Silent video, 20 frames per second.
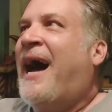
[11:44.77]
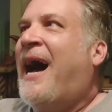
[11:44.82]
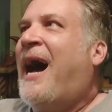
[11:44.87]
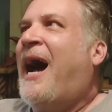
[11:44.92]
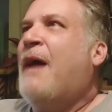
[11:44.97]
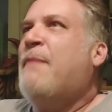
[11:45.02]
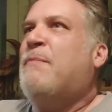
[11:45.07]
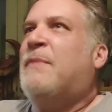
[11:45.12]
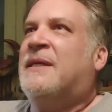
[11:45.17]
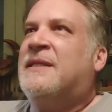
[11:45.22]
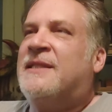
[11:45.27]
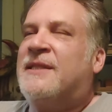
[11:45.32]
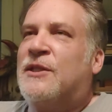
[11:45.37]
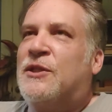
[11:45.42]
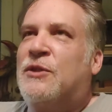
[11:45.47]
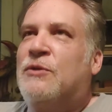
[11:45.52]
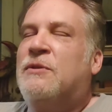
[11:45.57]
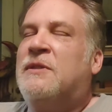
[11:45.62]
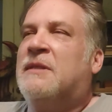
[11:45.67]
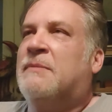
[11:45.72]
I missed the
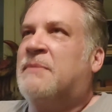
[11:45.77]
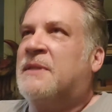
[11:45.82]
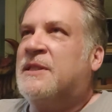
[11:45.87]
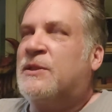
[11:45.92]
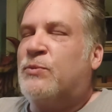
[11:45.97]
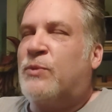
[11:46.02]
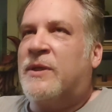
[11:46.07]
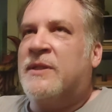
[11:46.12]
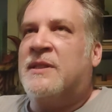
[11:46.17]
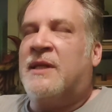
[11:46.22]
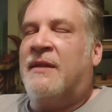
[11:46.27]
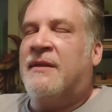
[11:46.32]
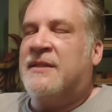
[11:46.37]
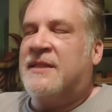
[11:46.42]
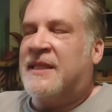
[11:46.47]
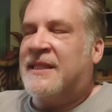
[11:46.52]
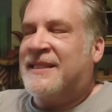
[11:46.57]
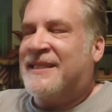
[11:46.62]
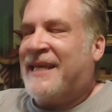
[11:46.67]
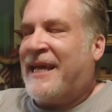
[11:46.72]
two simplest words on
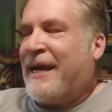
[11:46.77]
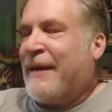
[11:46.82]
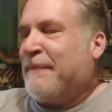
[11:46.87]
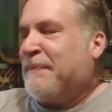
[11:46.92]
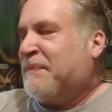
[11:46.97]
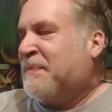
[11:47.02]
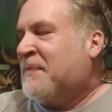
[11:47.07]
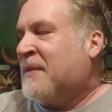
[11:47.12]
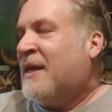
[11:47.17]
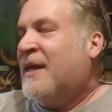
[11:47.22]
this exam.